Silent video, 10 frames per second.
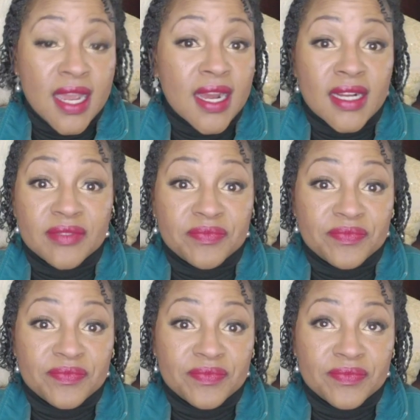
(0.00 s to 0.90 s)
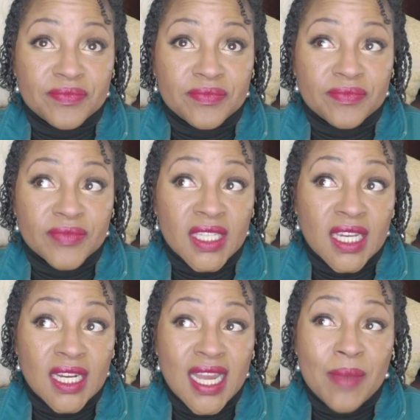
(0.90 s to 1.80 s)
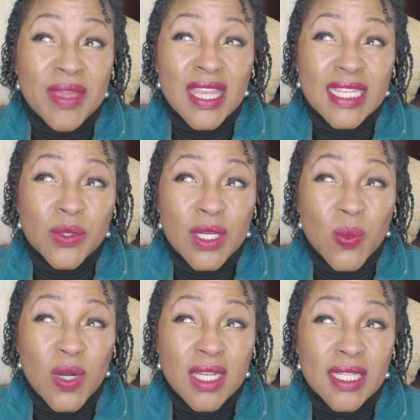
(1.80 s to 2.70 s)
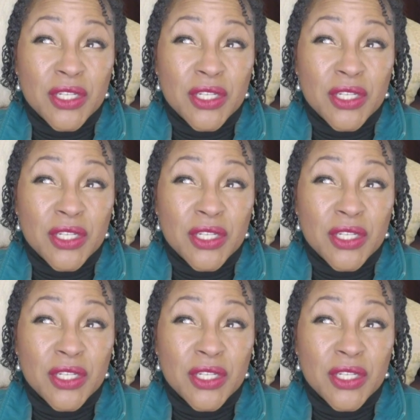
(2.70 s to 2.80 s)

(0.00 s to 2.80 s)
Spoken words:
Yeah. Yeah, and I mean, that's what it was.